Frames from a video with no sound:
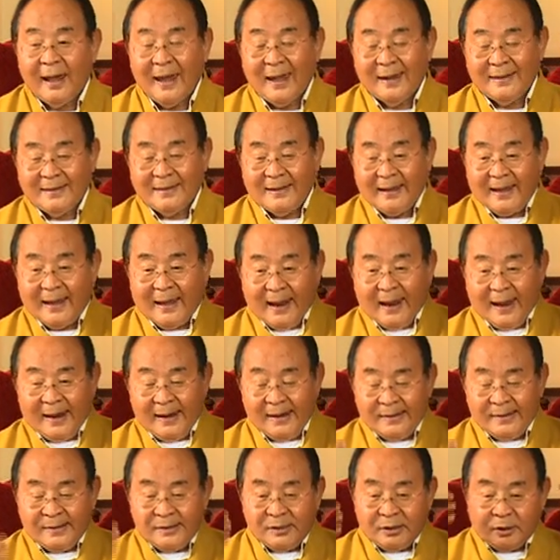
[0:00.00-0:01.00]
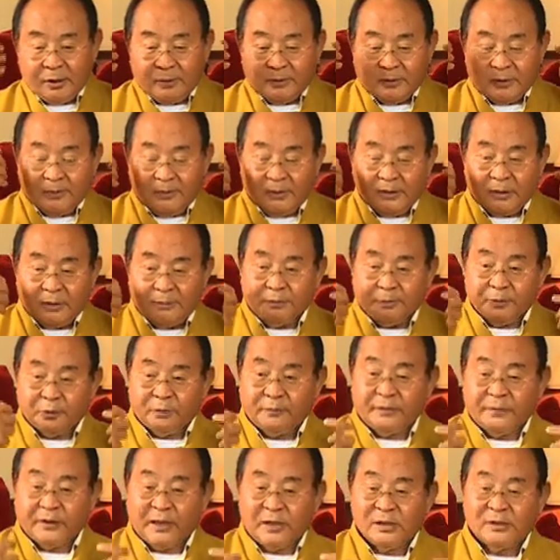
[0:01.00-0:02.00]
at the end of the when the
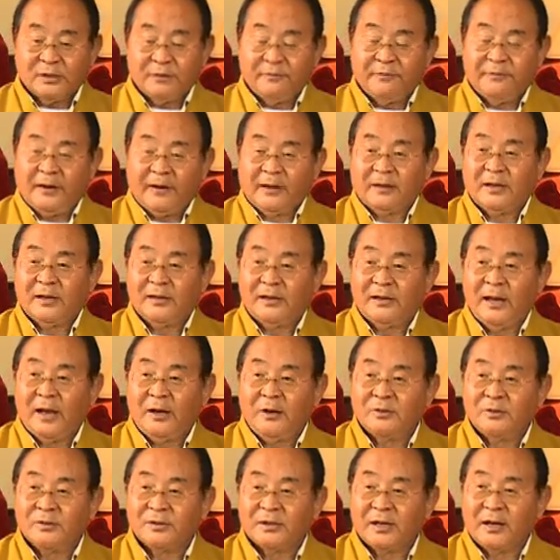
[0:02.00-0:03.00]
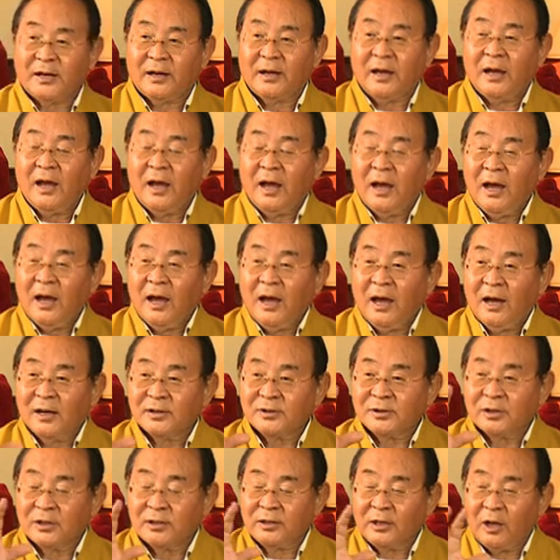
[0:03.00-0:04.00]
purification is effected, then you say, I
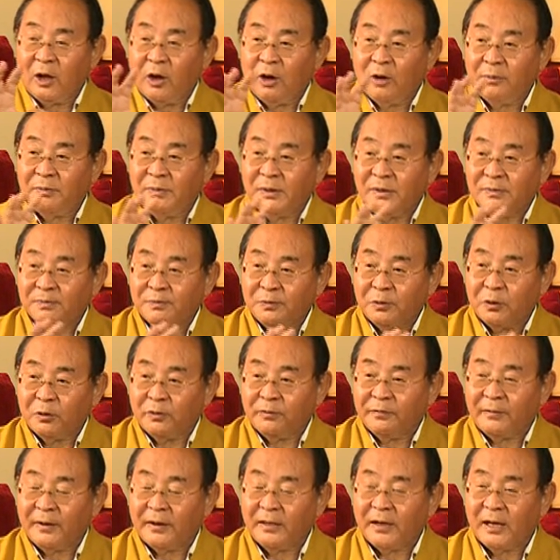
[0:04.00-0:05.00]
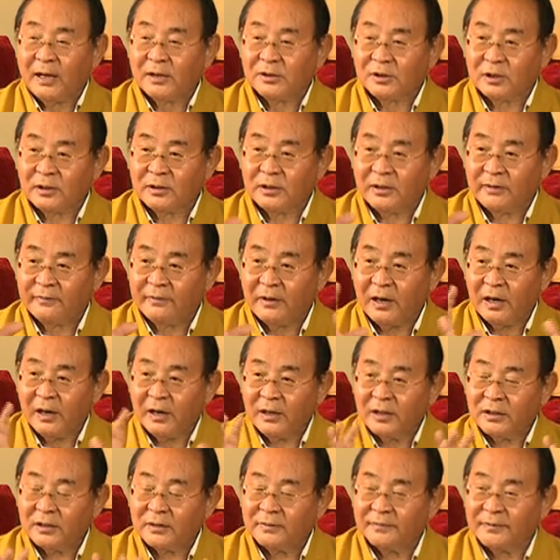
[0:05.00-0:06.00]
shall now be purified, I shall never
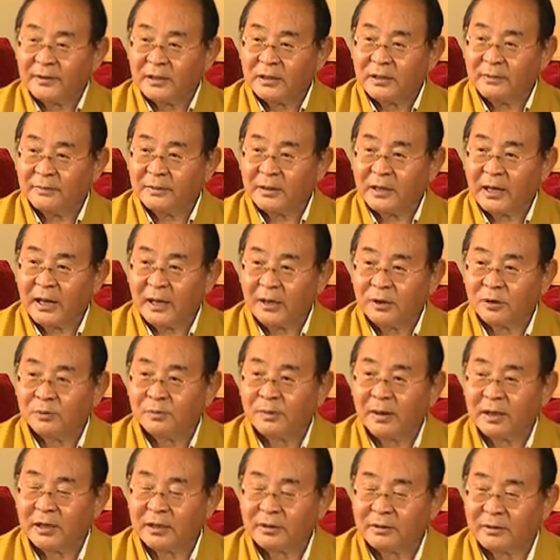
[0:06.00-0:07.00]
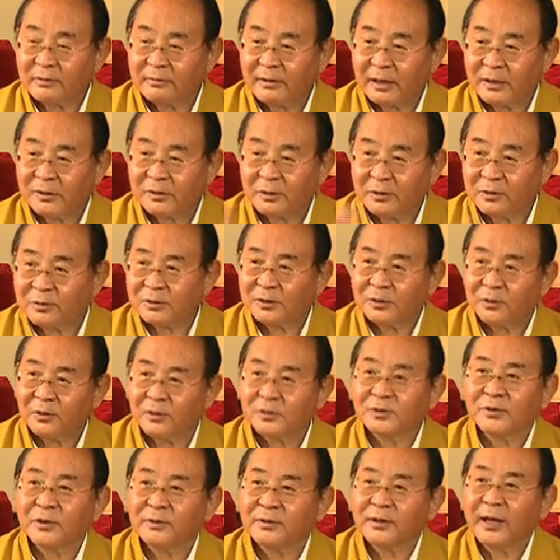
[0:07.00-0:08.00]
refrain them again. You make the resolution
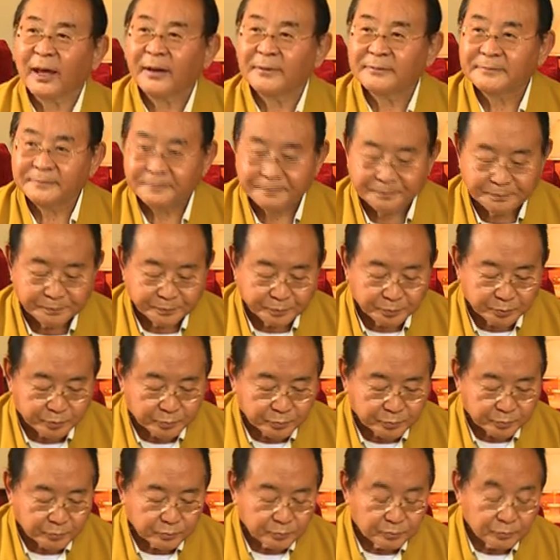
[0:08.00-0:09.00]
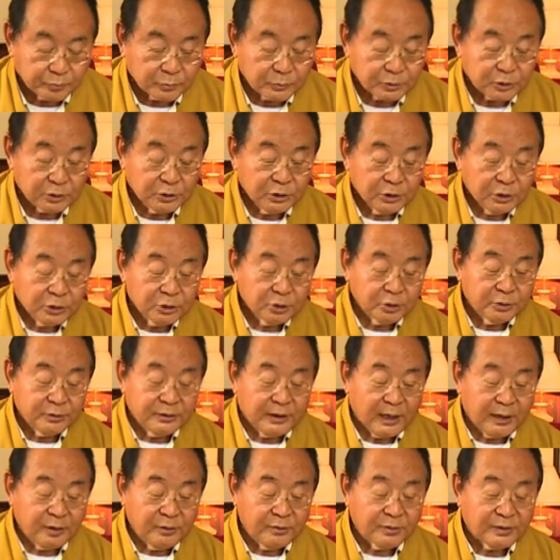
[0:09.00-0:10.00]
also there. So
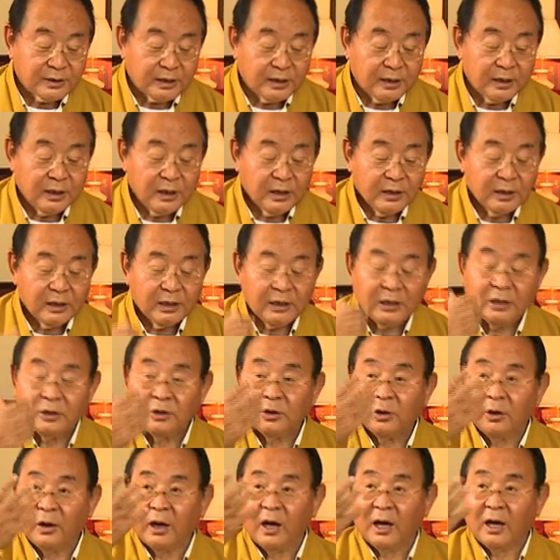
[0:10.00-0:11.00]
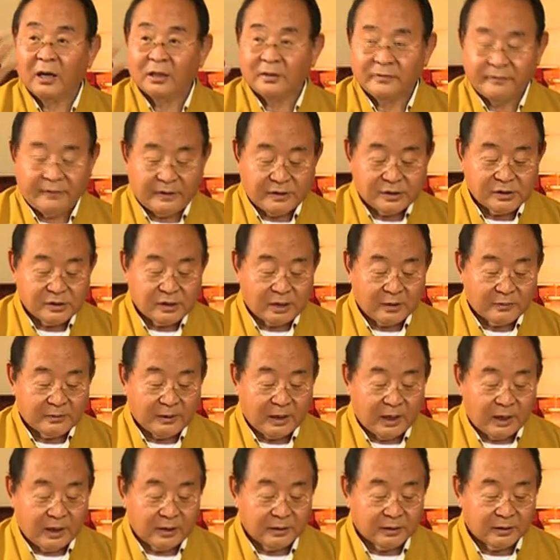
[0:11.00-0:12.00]
then you say, in your heart, Vajrasattva's
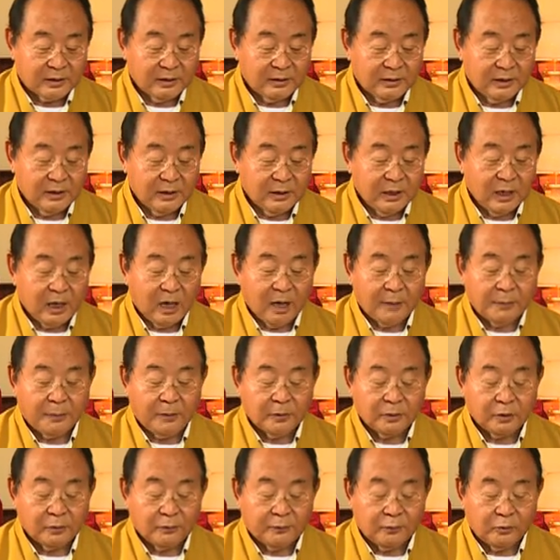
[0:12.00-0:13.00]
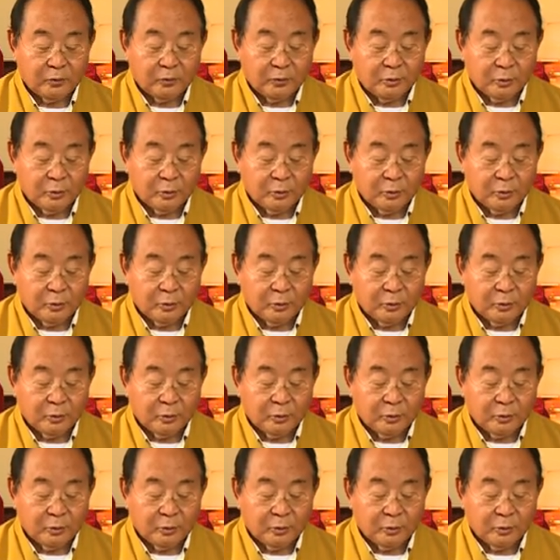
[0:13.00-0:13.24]
heart, upon a full